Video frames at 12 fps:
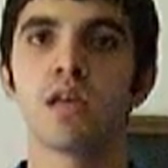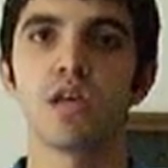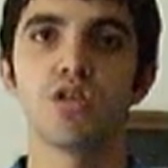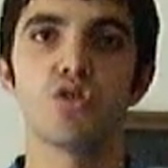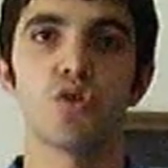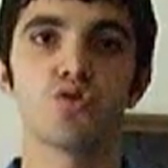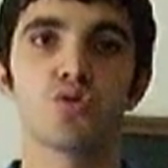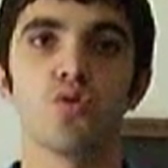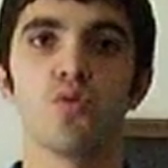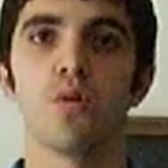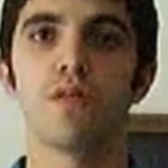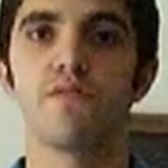Is your
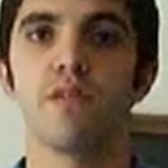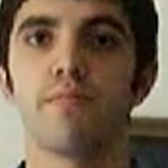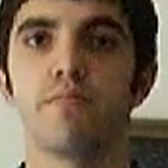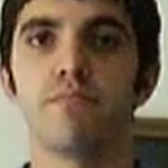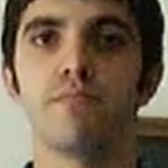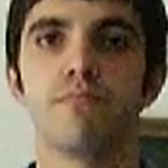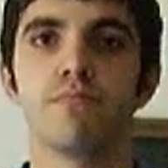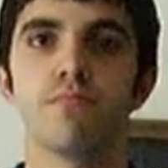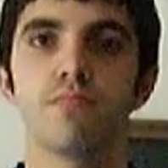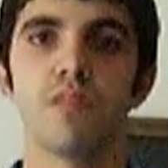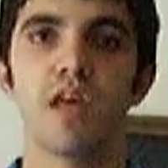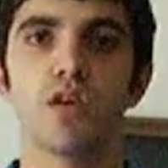school one of them?
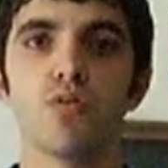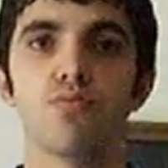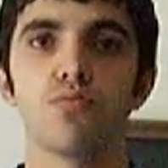Thank you.